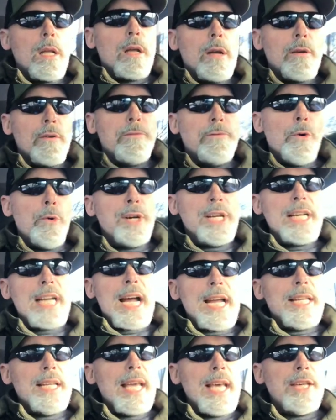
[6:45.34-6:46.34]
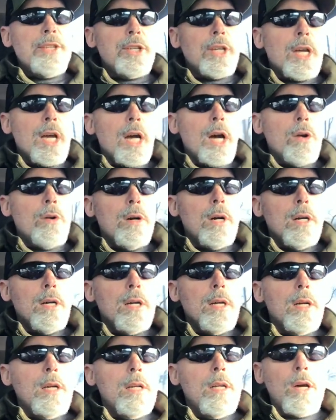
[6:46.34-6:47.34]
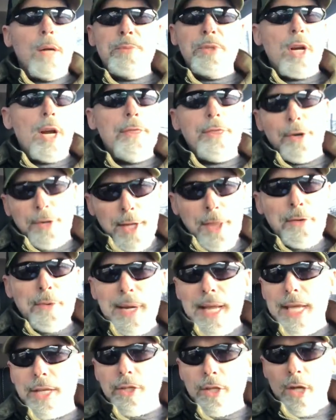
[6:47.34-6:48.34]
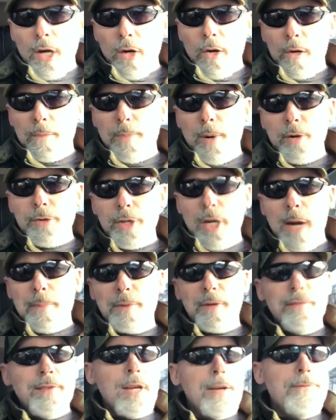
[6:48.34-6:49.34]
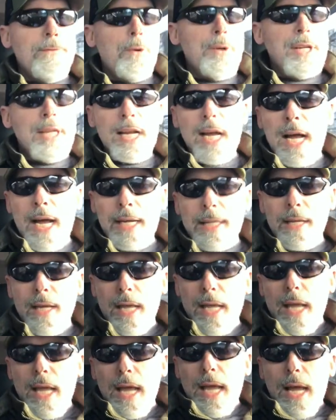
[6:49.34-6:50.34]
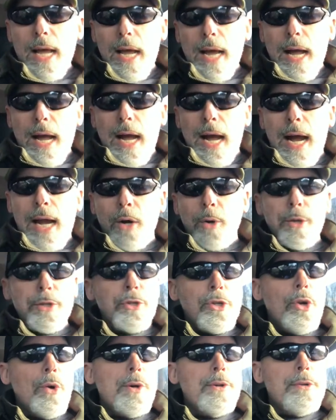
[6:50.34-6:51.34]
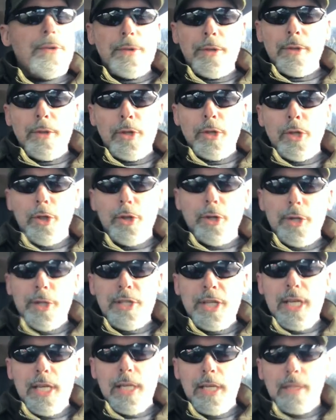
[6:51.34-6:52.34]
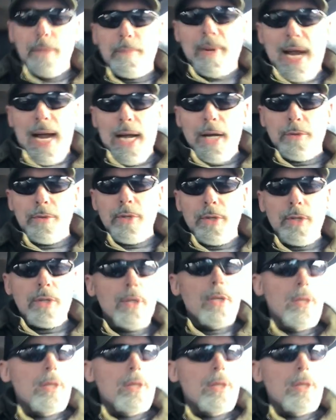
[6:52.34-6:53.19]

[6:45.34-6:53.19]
33 days ago, on post-operative day 49, I was 213 pounds,